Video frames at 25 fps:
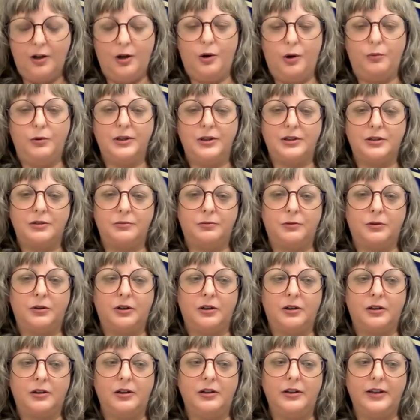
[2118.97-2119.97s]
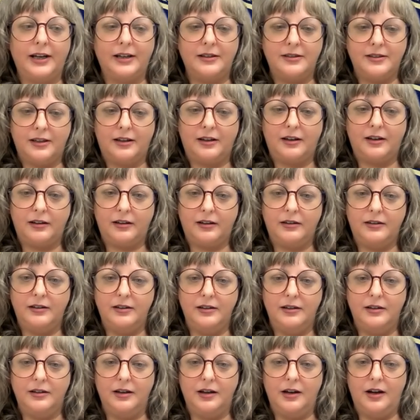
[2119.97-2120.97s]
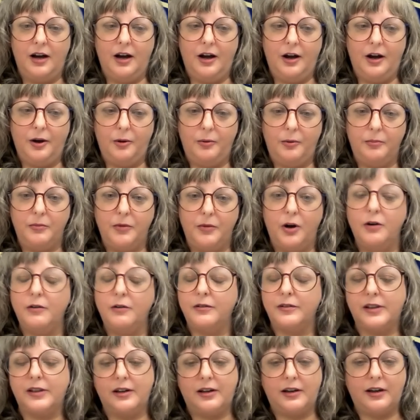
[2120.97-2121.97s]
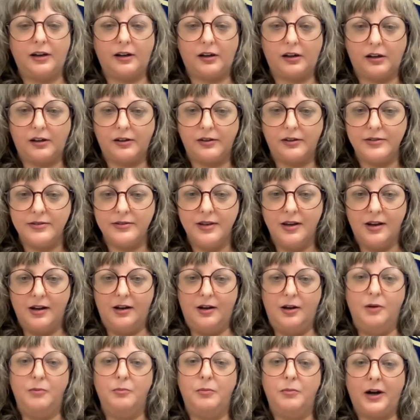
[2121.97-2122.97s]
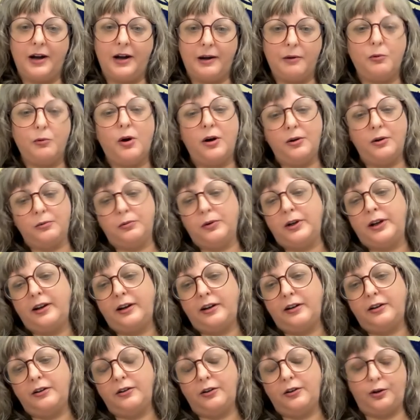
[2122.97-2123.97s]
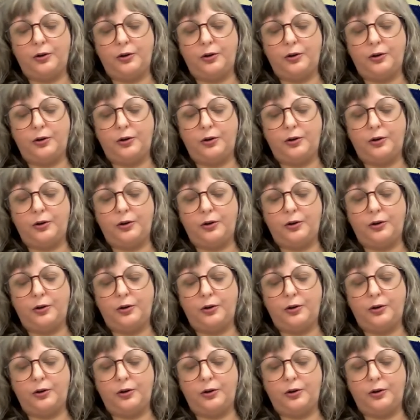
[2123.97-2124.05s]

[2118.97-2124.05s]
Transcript: which were collected over the years by Walt Reed,